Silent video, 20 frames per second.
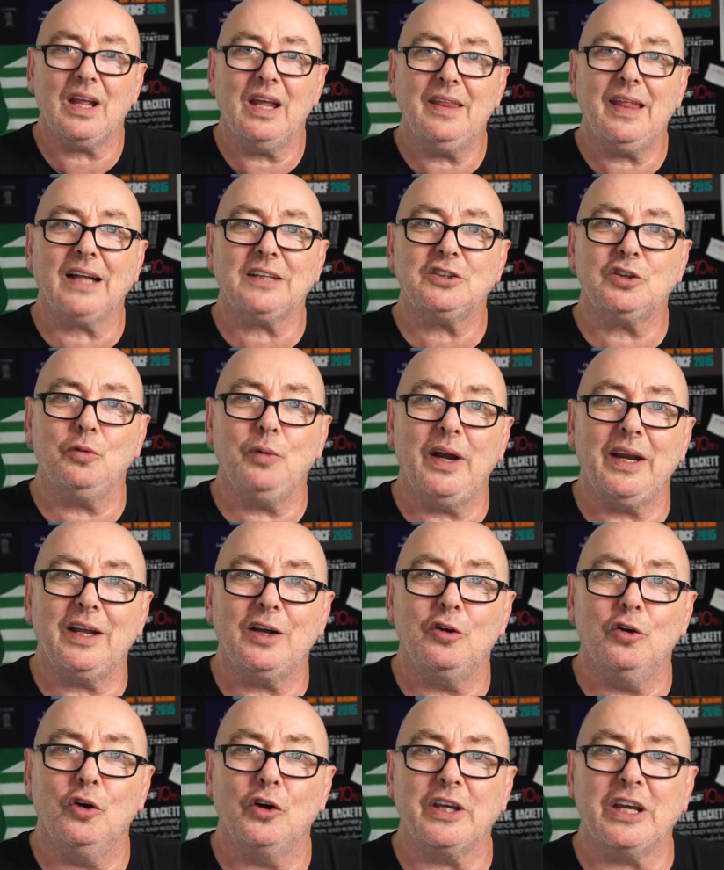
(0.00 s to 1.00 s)
that's the way to
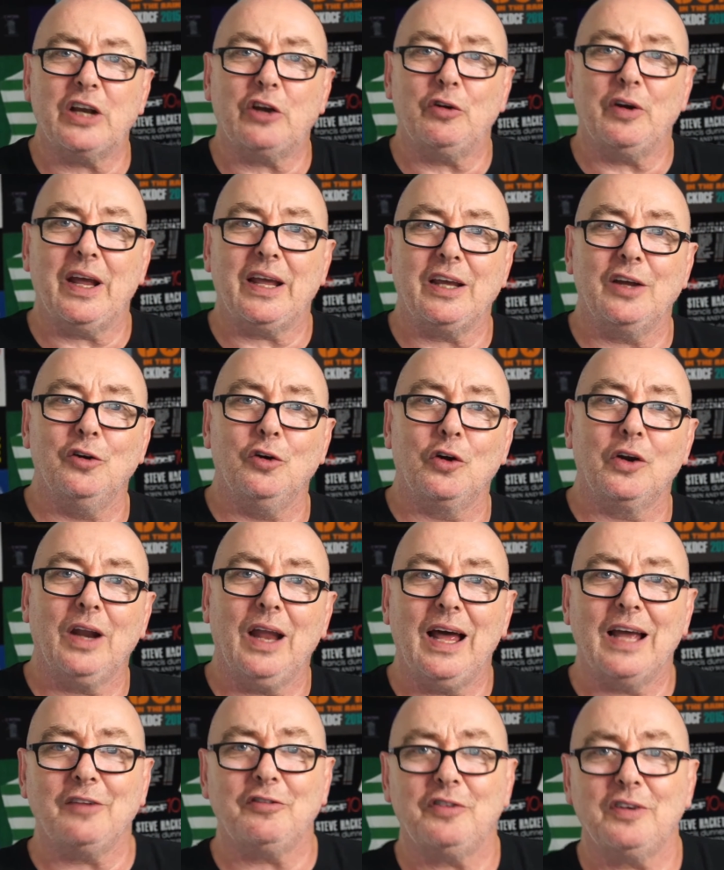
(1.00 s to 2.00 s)
go. You create your own
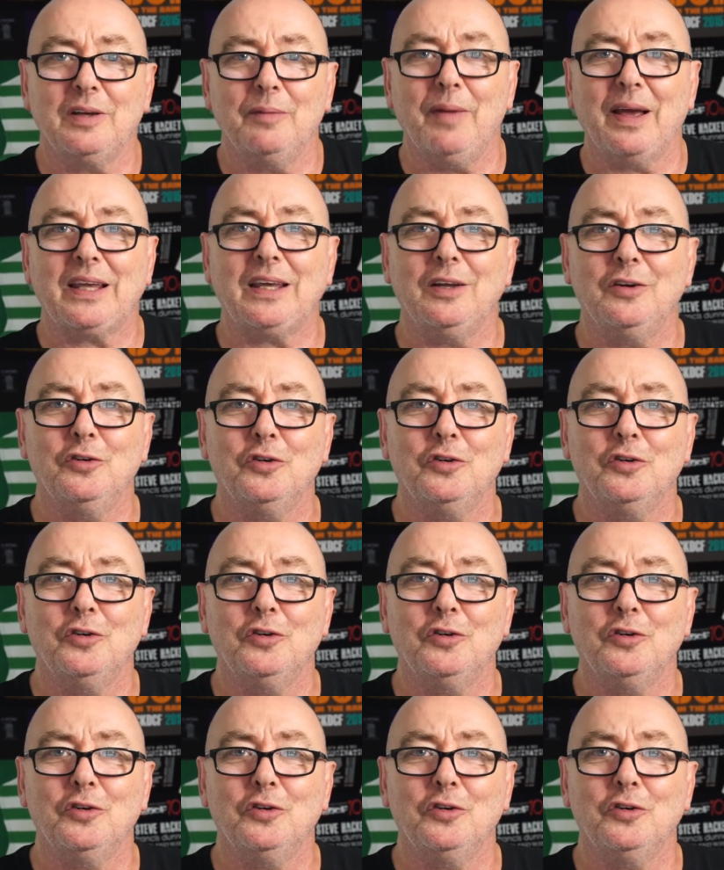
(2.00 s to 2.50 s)
life. You make your